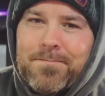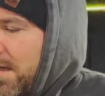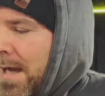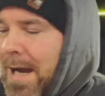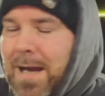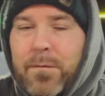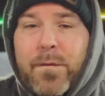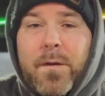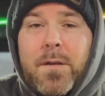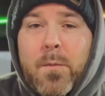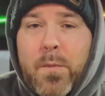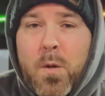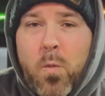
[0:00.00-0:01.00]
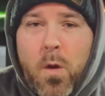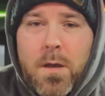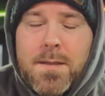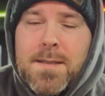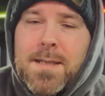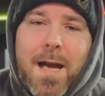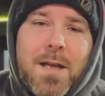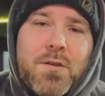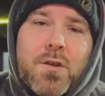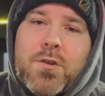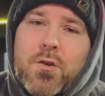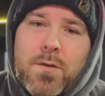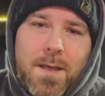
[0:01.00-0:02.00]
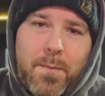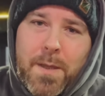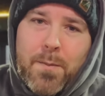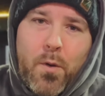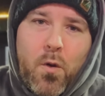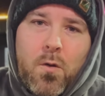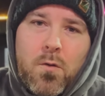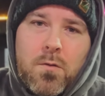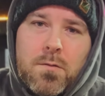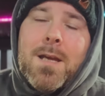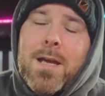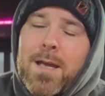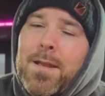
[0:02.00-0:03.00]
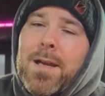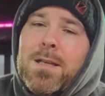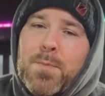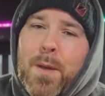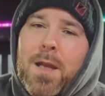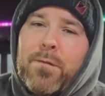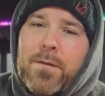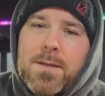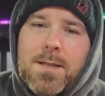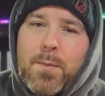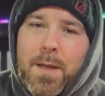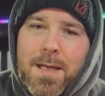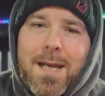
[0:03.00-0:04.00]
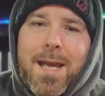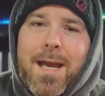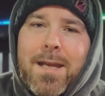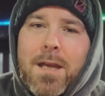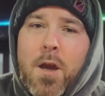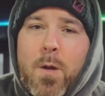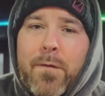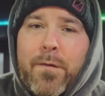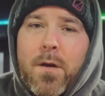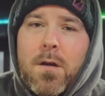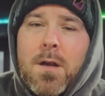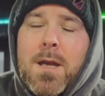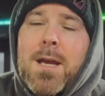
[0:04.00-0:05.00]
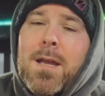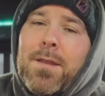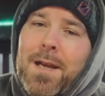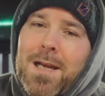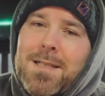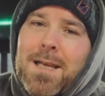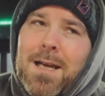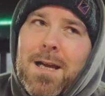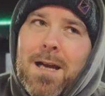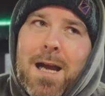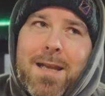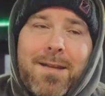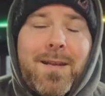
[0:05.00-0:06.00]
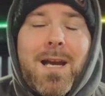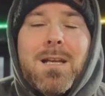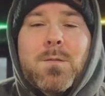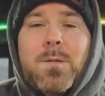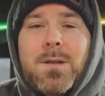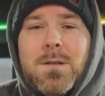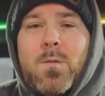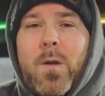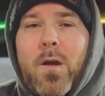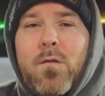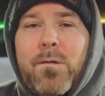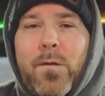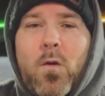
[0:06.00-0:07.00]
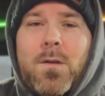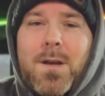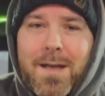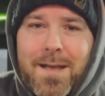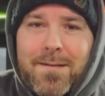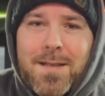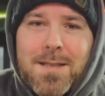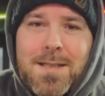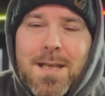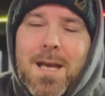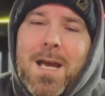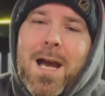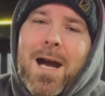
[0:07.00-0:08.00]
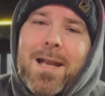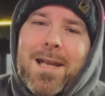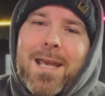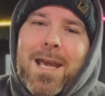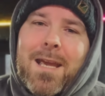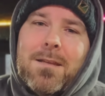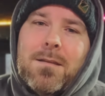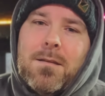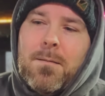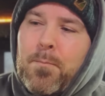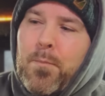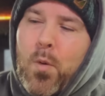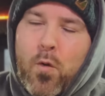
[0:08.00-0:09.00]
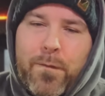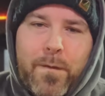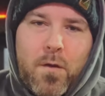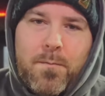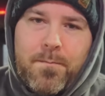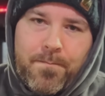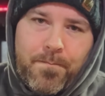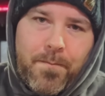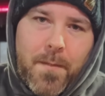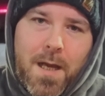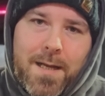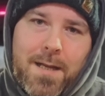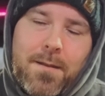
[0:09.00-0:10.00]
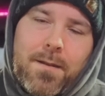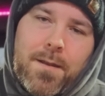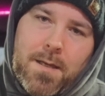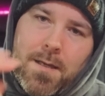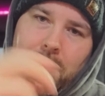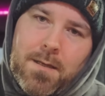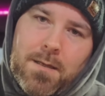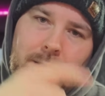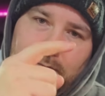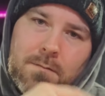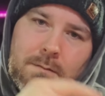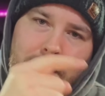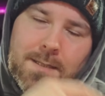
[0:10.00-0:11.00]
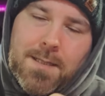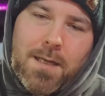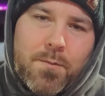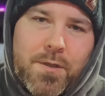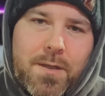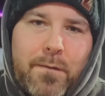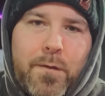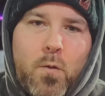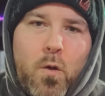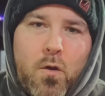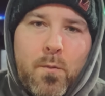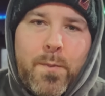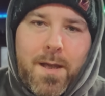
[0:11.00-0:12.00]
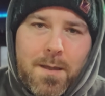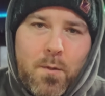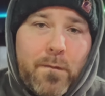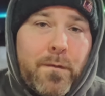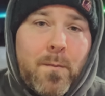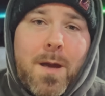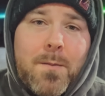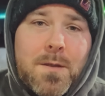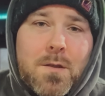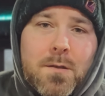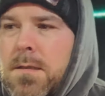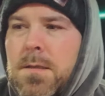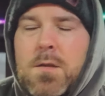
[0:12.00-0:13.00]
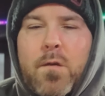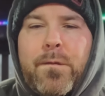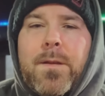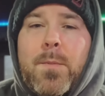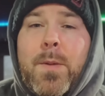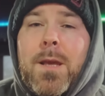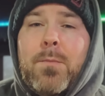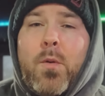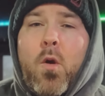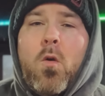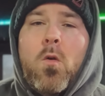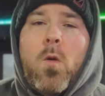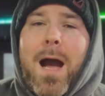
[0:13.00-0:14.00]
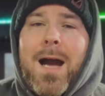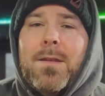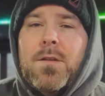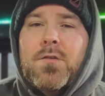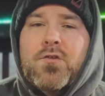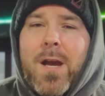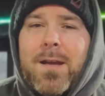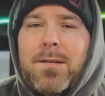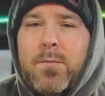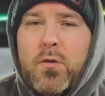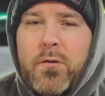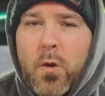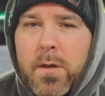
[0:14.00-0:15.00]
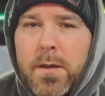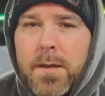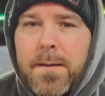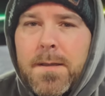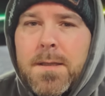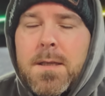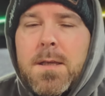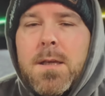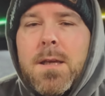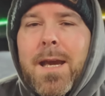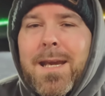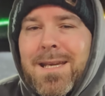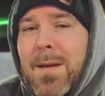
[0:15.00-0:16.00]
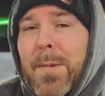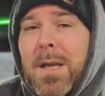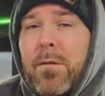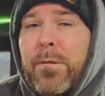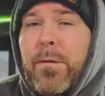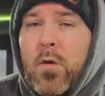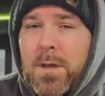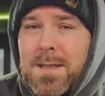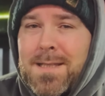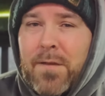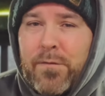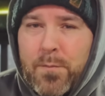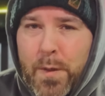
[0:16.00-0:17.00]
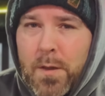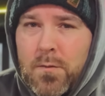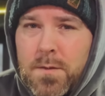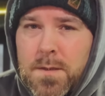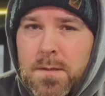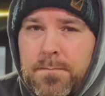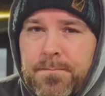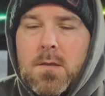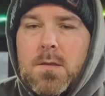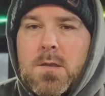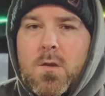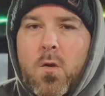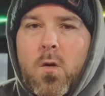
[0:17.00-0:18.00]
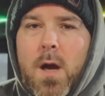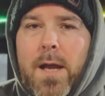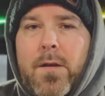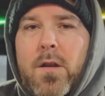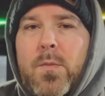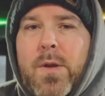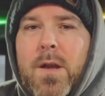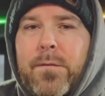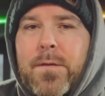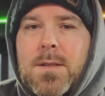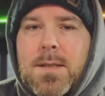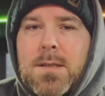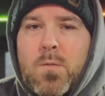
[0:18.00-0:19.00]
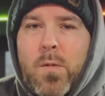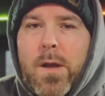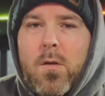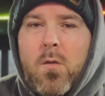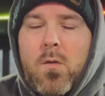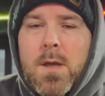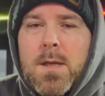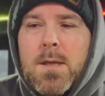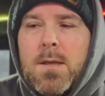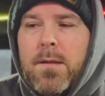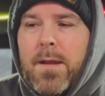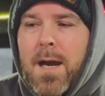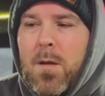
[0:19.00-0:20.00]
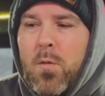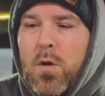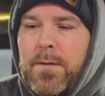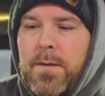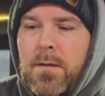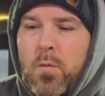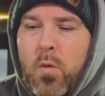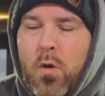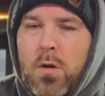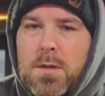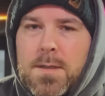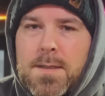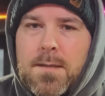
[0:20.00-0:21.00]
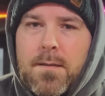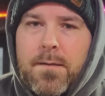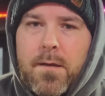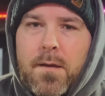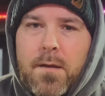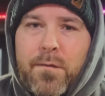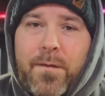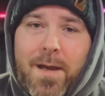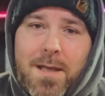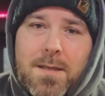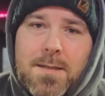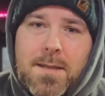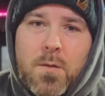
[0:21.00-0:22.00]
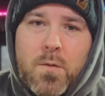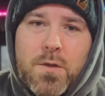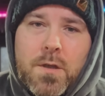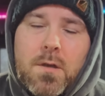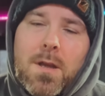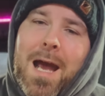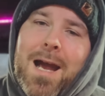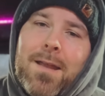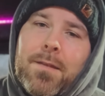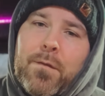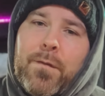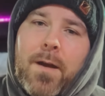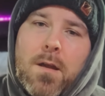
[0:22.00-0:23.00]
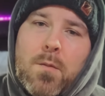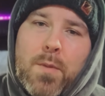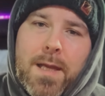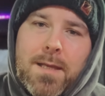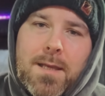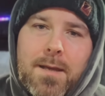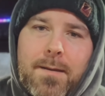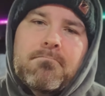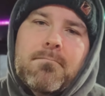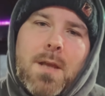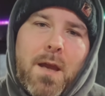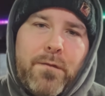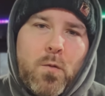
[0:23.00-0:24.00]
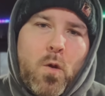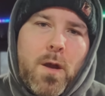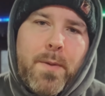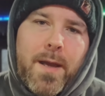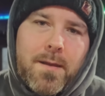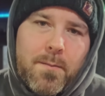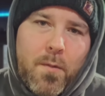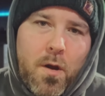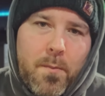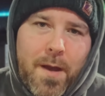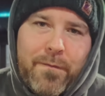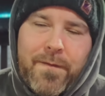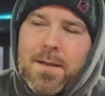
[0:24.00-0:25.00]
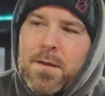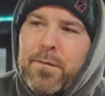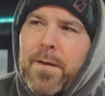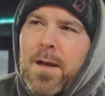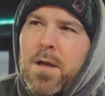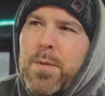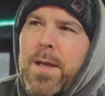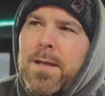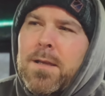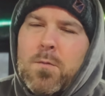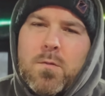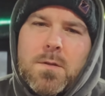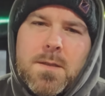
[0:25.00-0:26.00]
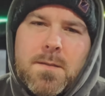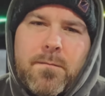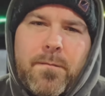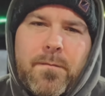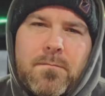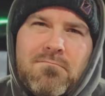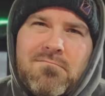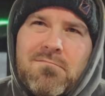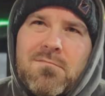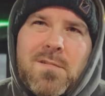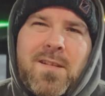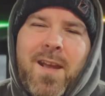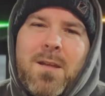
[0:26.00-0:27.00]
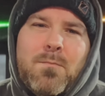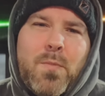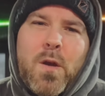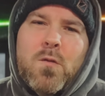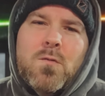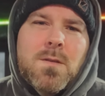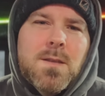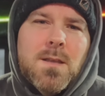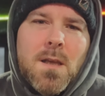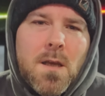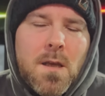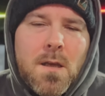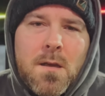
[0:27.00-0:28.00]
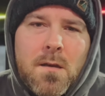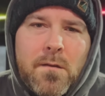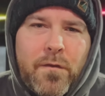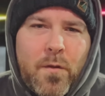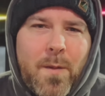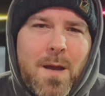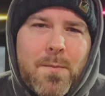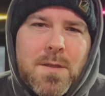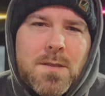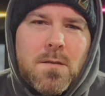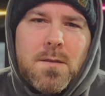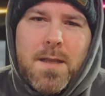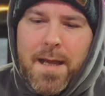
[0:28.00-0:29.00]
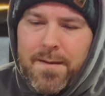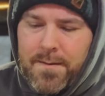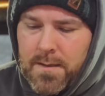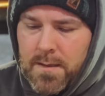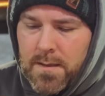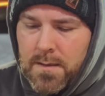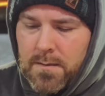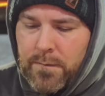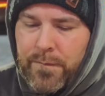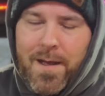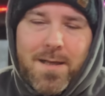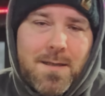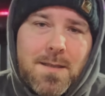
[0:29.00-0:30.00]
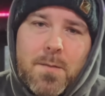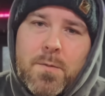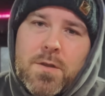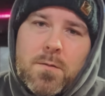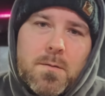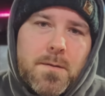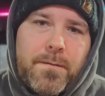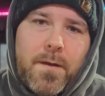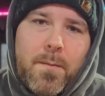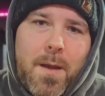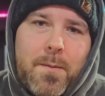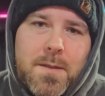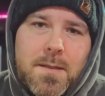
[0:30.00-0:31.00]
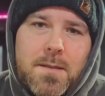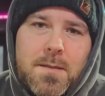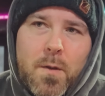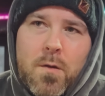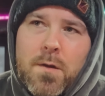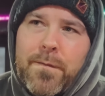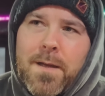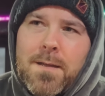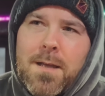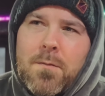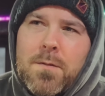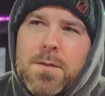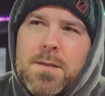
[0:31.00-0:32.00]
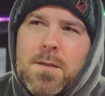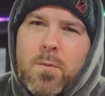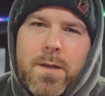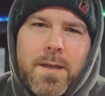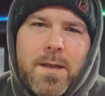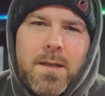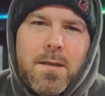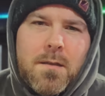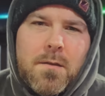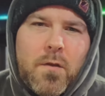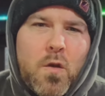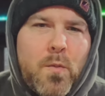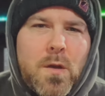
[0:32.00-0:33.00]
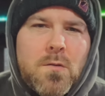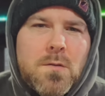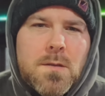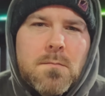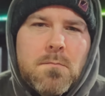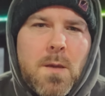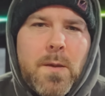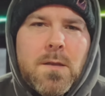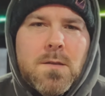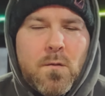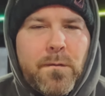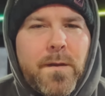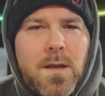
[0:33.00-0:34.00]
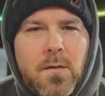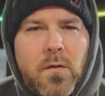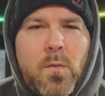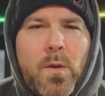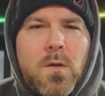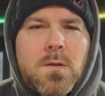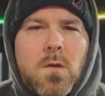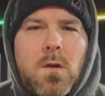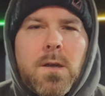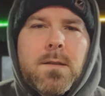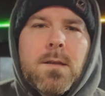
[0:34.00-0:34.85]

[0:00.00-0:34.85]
And for number 1s, I just use a pee bottle. There is benefits to being a guy, however, there is an attachment as well for the ladies, and again, both of them are in the description if you want to go and pick them up from Amazon. So for the pee bottle and the retractable toilet, it came in at £47. So another preference as well that I wanted was the fire extinguisher and the fire blanket. If you want to pick them up, I think the fire blanket was £10 from Amazon, and the fire extinguisher was from Amazon as well, and I think that was £22 maybe, so £32 all in.